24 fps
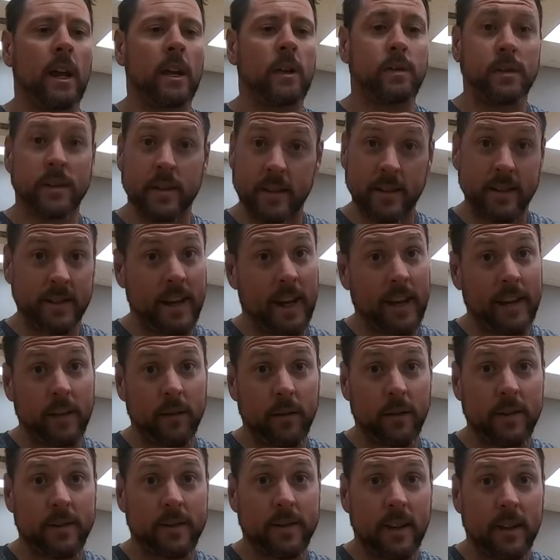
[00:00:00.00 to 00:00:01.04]
which is exactly
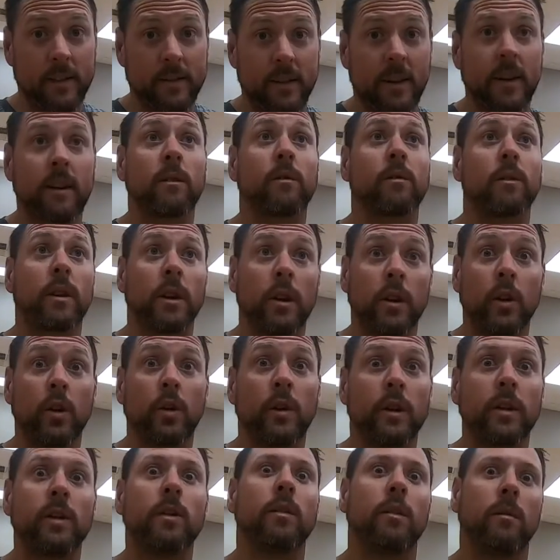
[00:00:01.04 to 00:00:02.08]
what it sounds like. We're gonna do
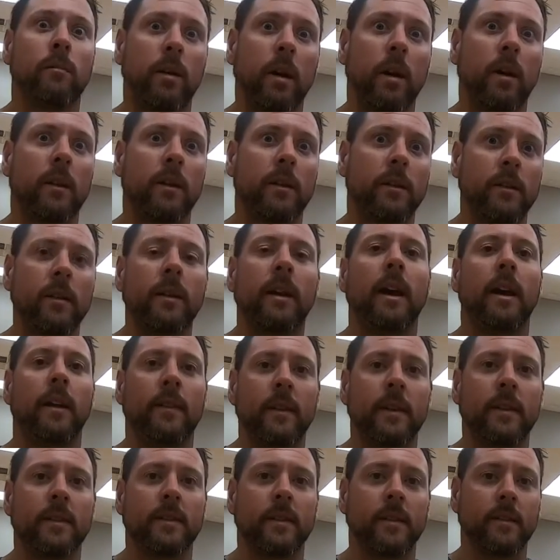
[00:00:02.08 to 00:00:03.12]
it till it burns, and
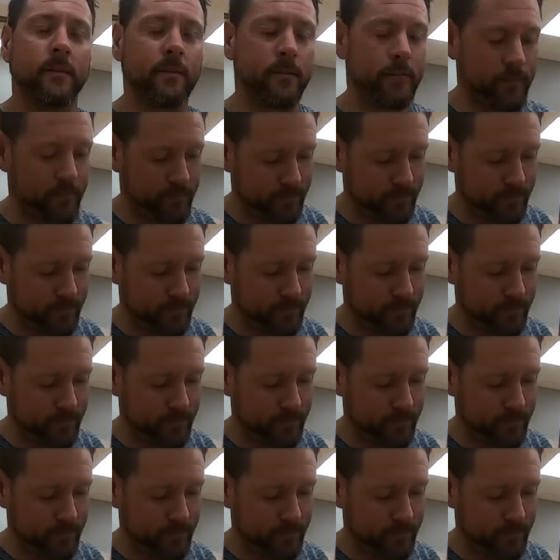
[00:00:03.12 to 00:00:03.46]
then some.